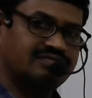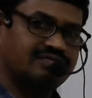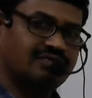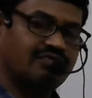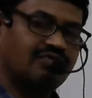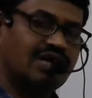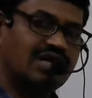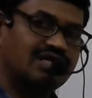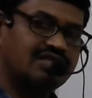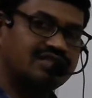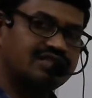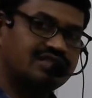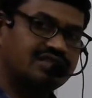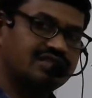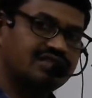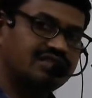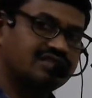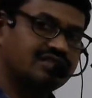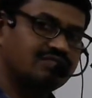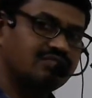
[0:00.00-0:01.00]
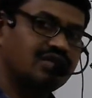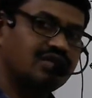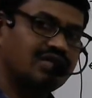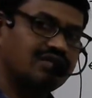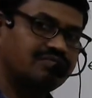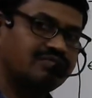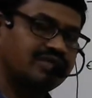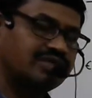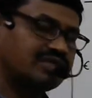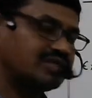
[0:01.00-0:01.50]
Valence is a simple
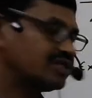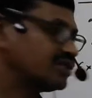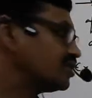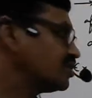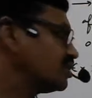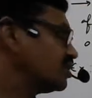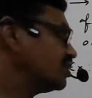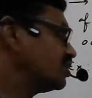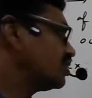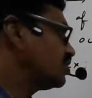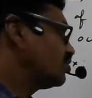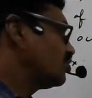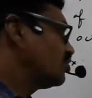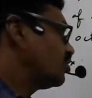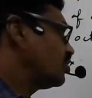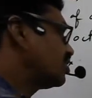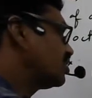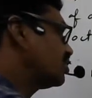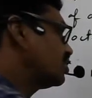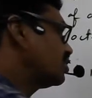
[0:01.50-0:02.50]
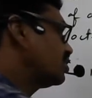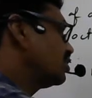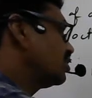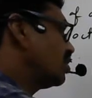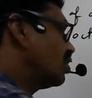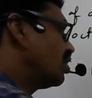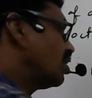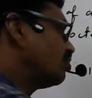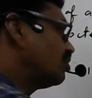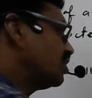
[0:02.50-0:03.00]
number. Here you got
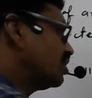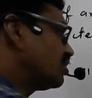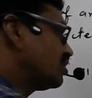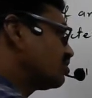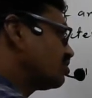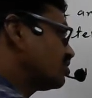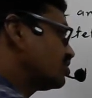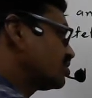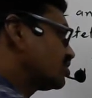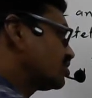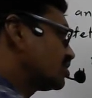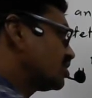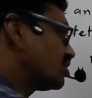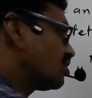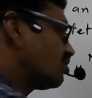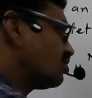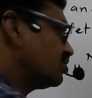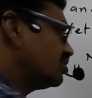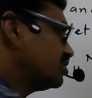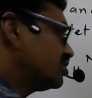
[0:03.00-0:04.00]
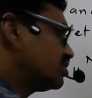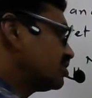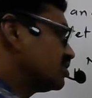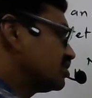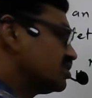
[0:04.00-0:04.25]
how many electrons it lost?